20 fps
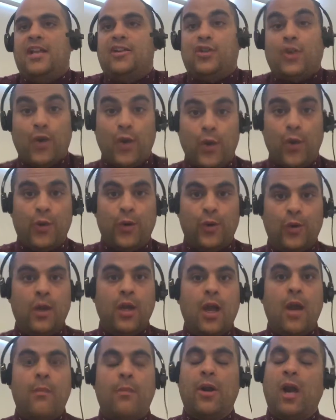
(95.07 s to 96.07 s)
too.
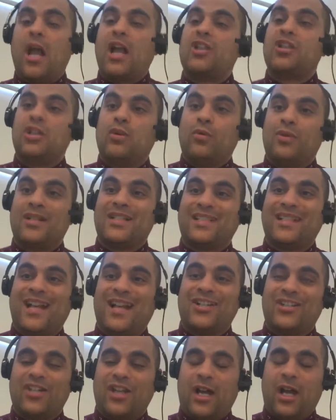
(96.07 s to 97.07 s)
But I actually want to
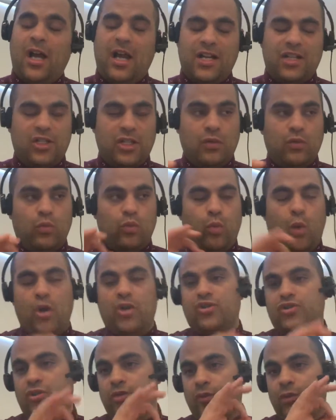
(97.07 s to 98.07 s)
start. I actually
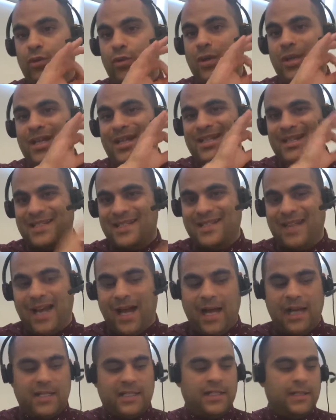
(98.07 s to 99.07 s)
want to
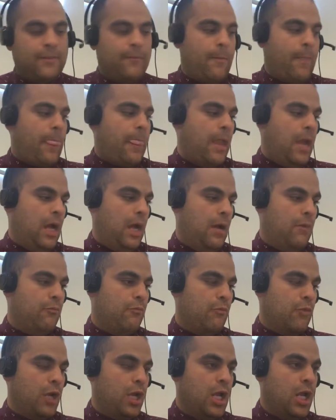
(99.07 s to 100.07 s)
start
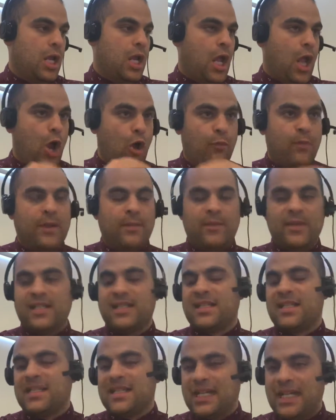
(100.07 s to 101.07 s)
helping
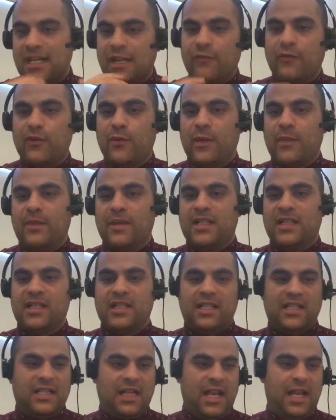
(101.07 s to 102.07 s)
businesses and interviewing
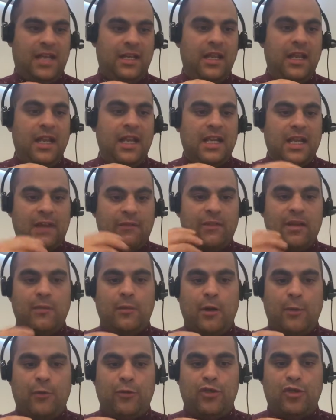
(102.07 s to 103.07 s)
businesses and giving them
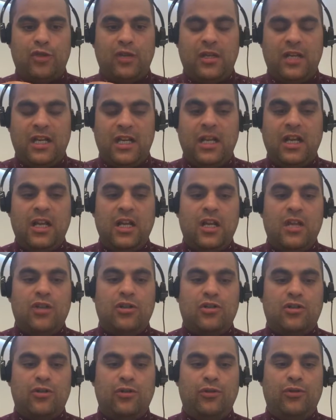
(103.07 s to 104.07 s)
an opportunity
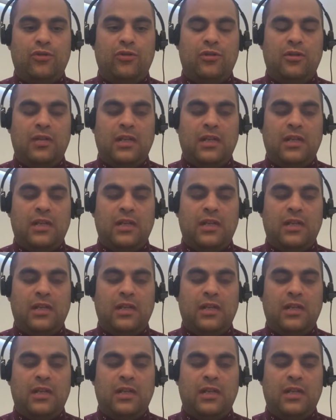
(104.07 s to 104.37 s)
to